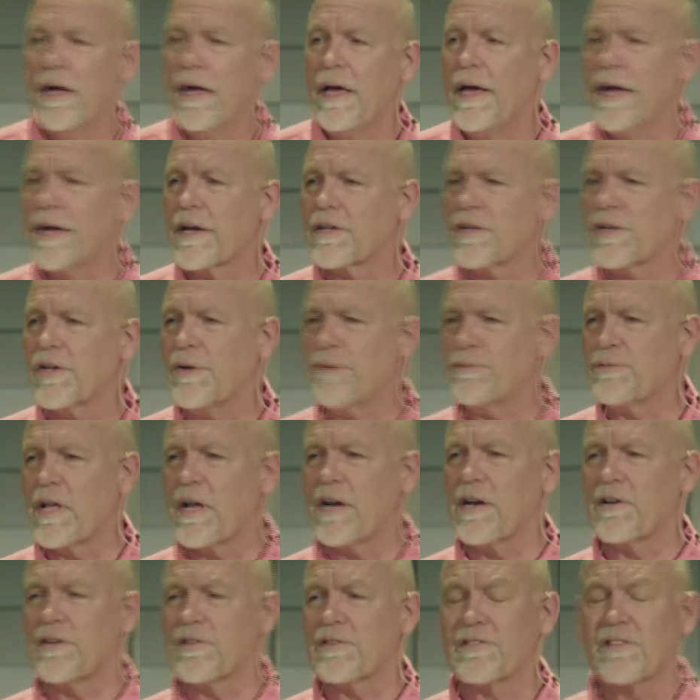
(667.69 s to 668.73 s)
It claims that
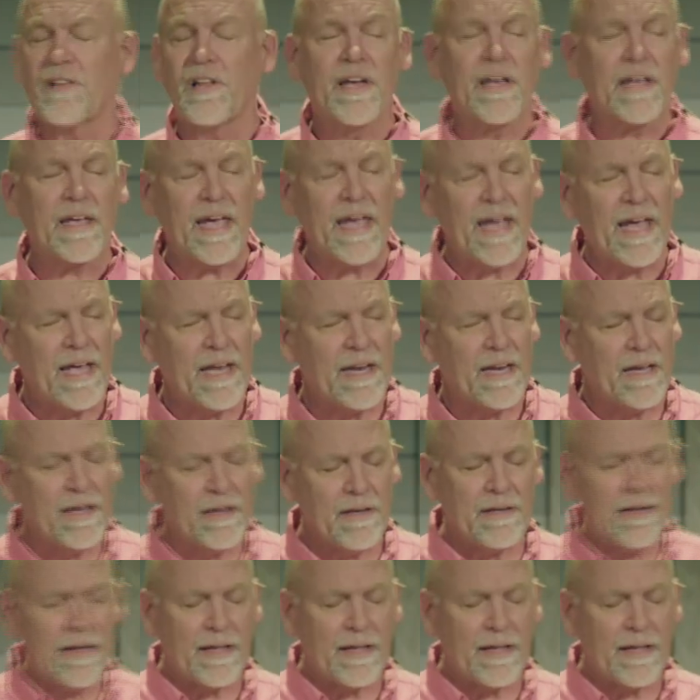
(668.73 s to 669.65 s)
it is like any,